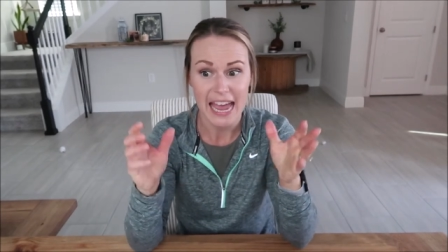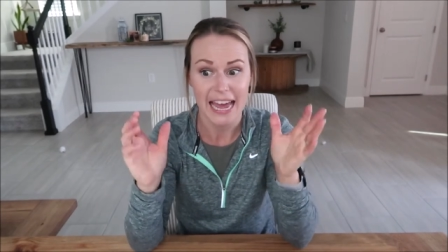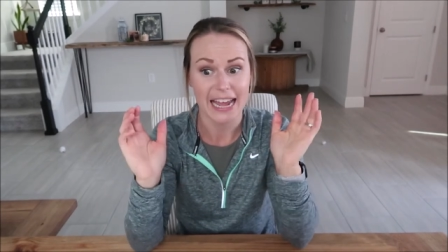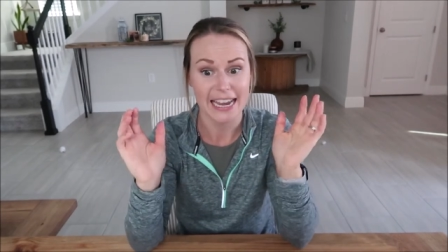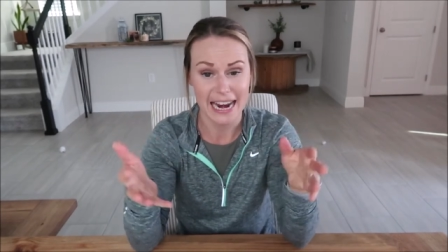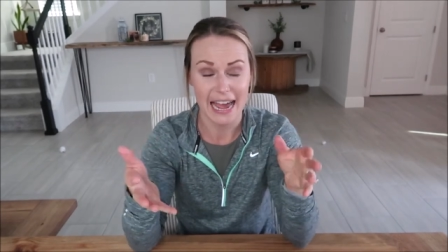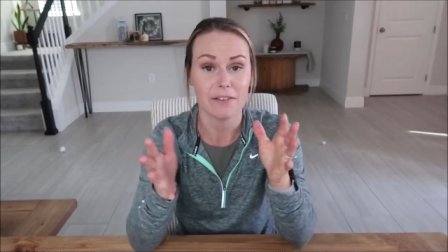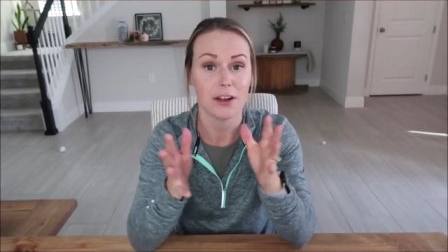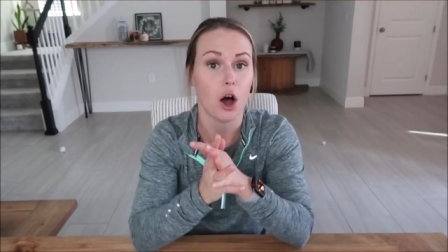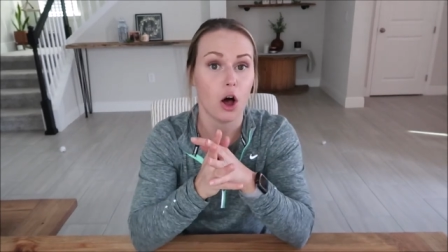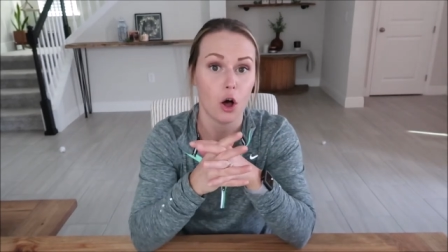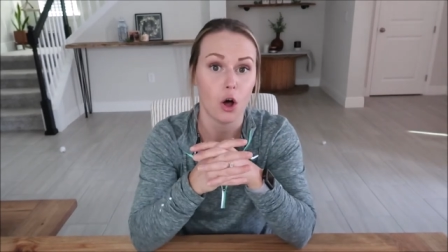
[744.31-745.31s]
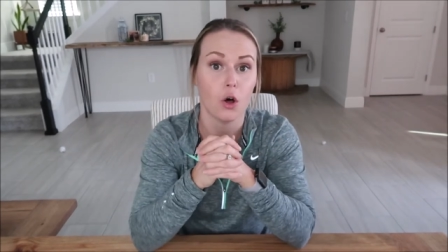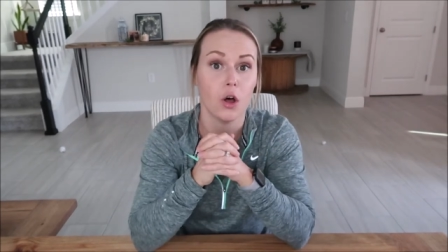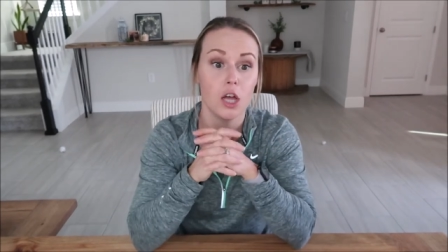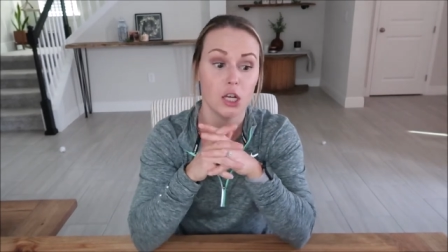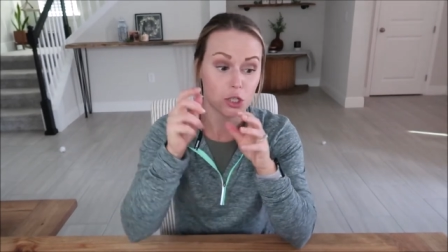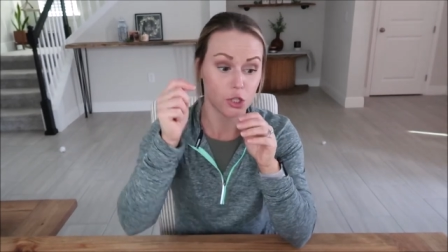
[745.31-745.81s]
and I can have it
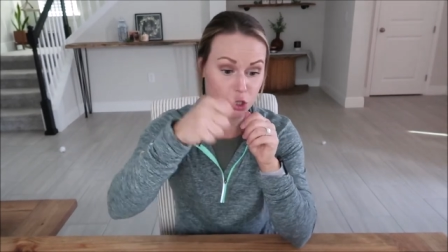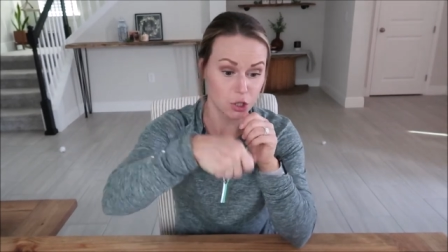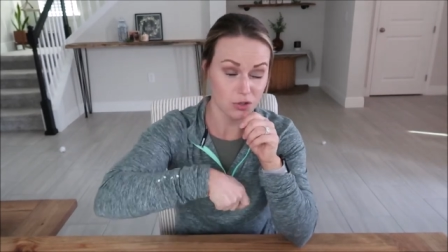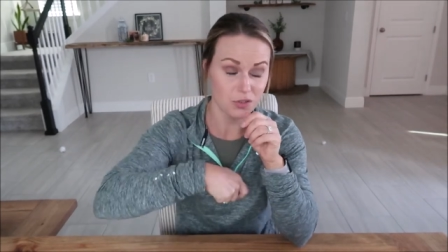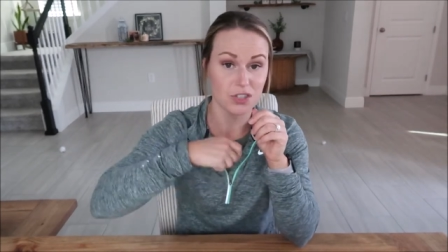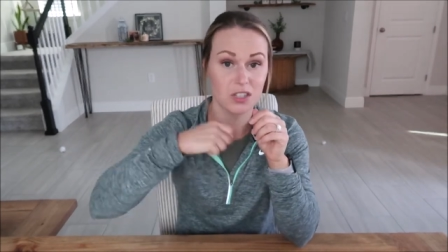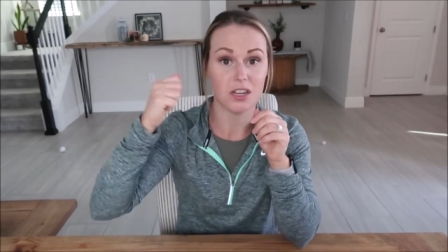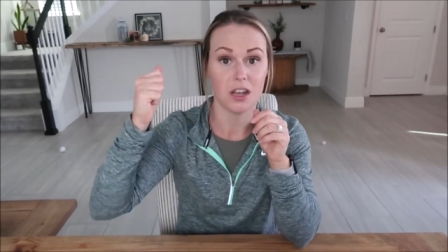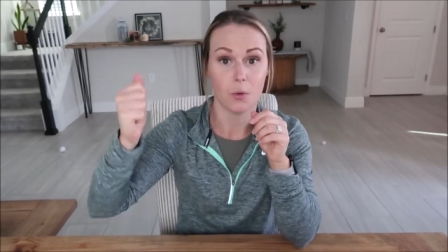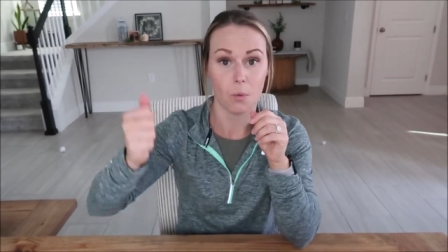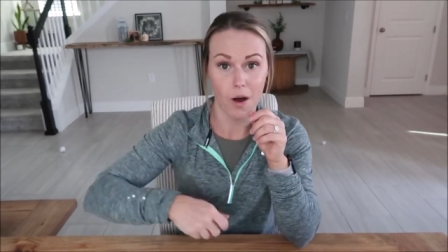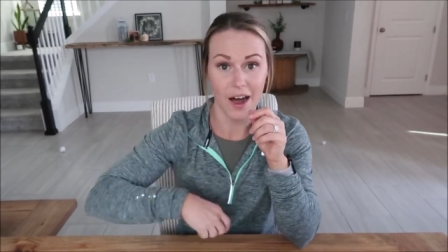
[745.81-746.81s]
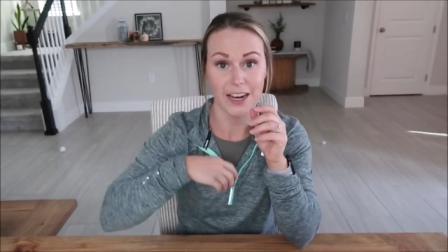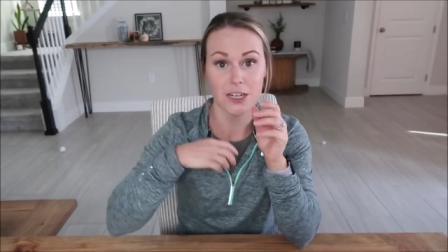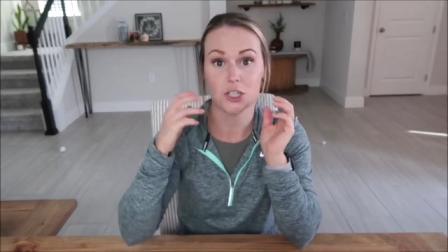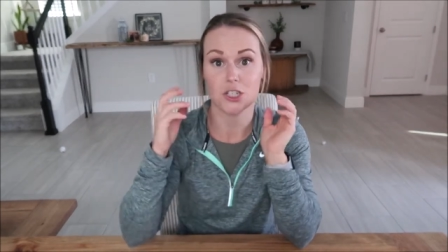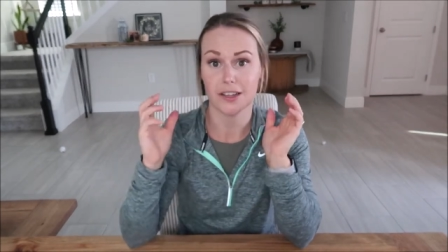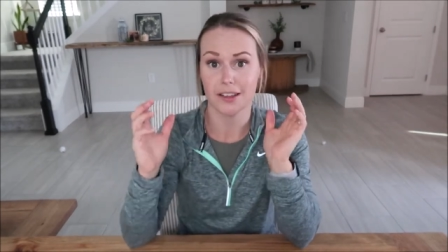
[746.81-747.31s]
all juiced,
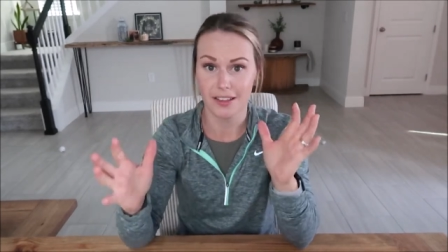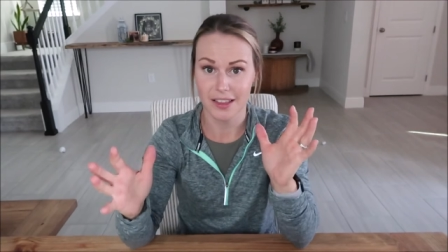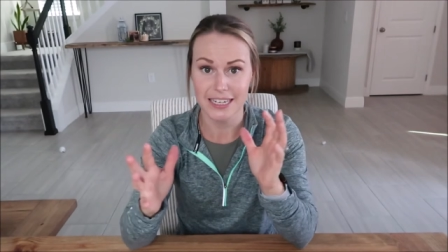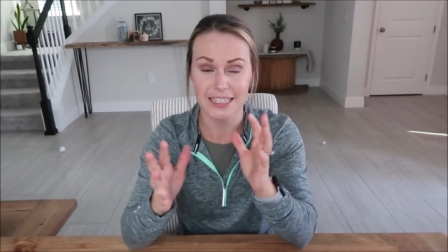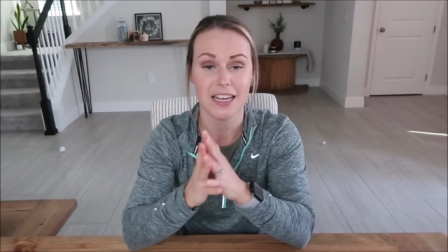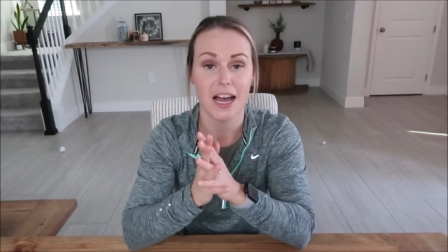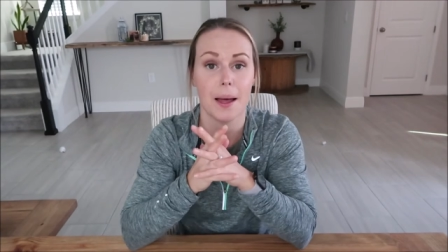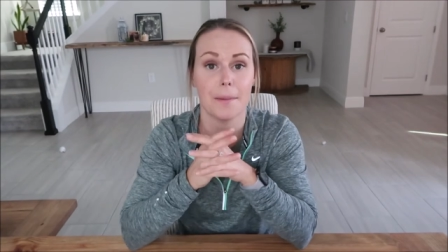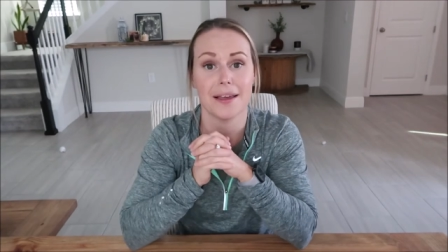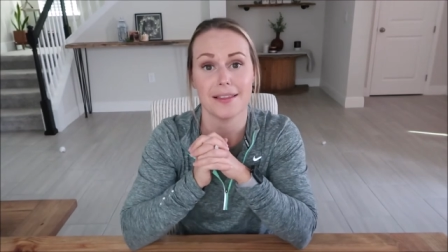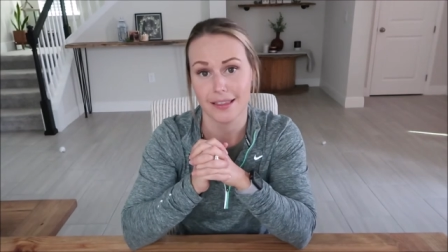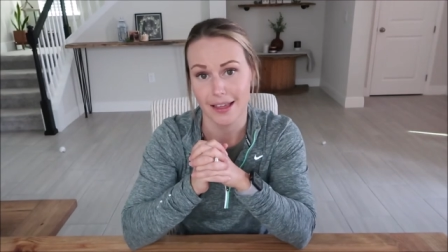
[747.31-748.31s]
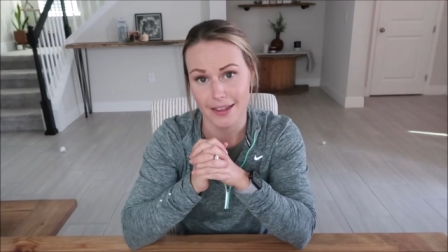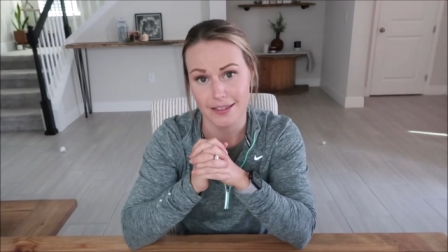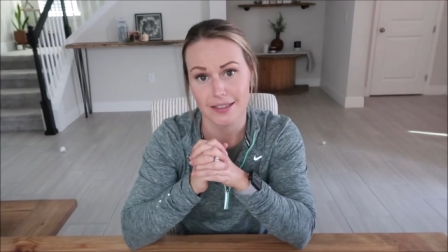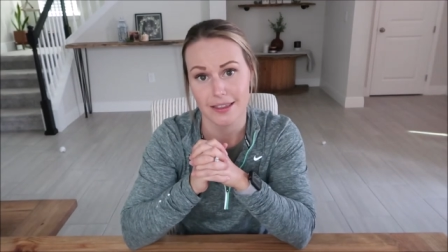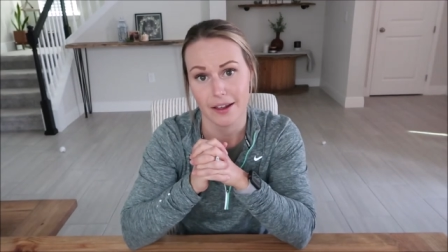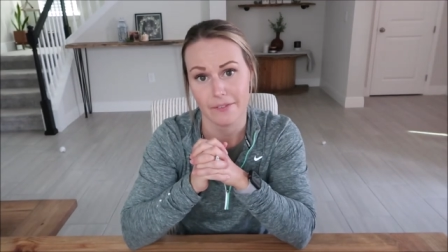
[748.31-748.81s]
washed, cleaned up in
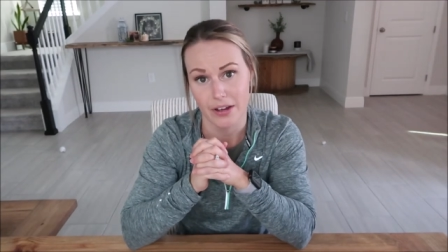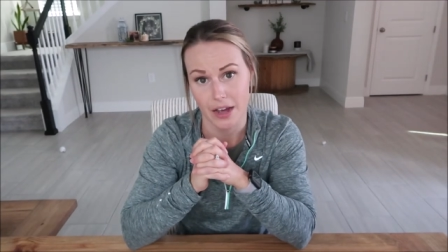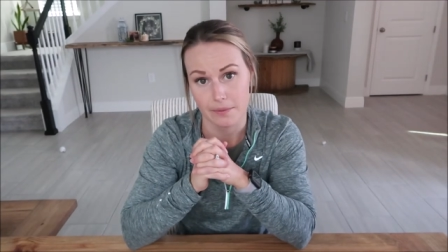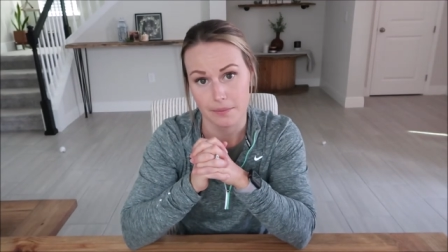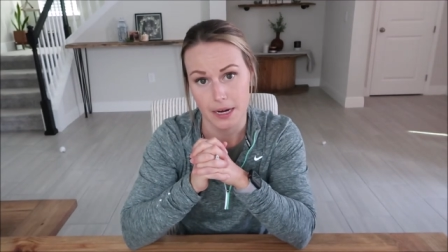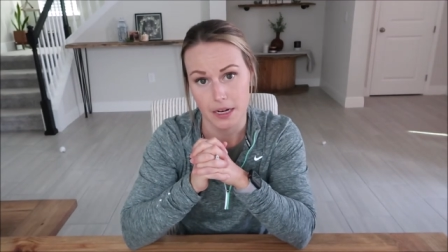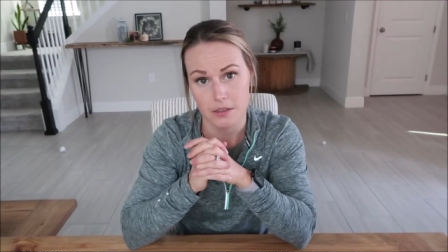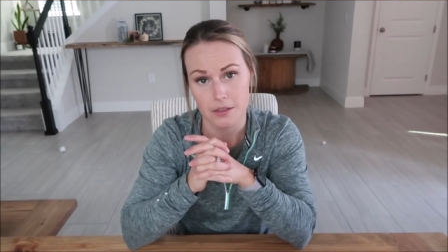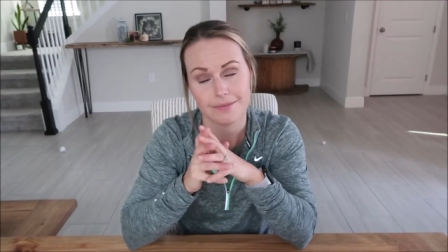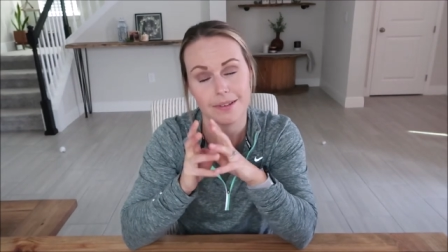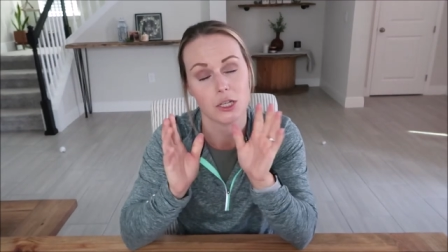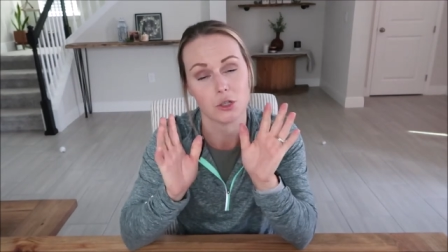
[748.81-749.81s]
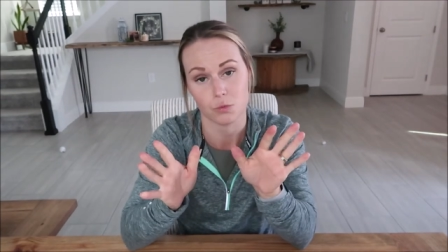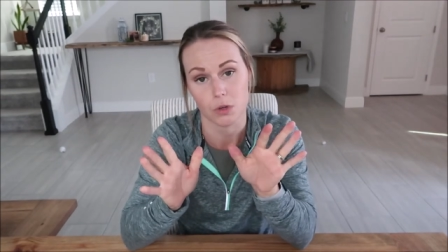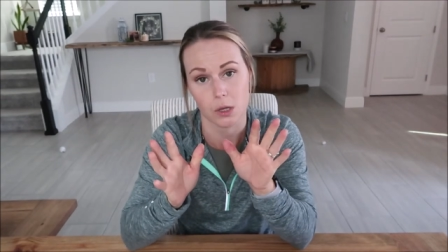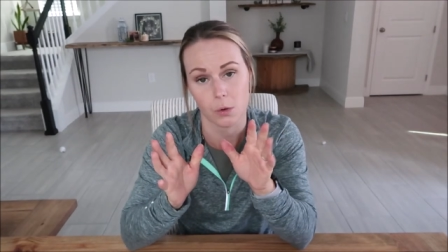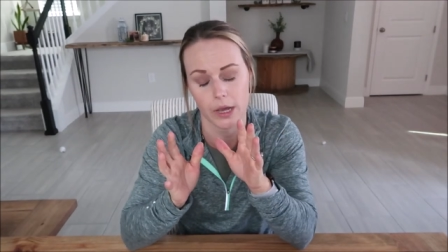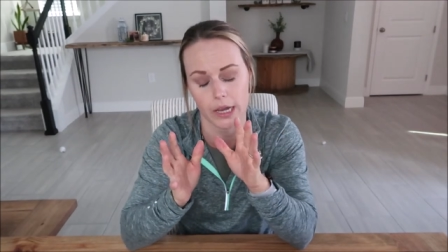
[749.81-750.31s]
less than five minutes. It's
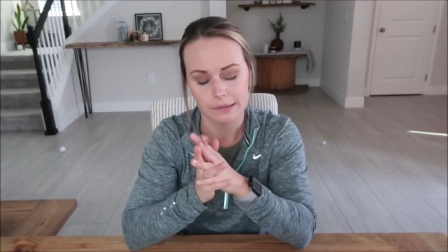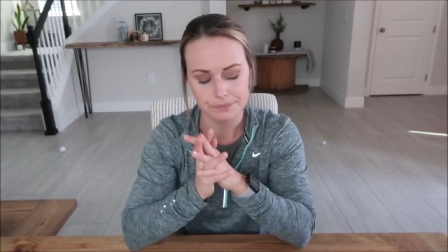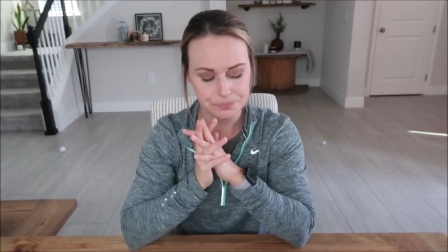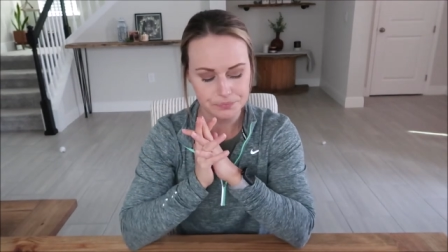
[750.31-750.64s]
really quick.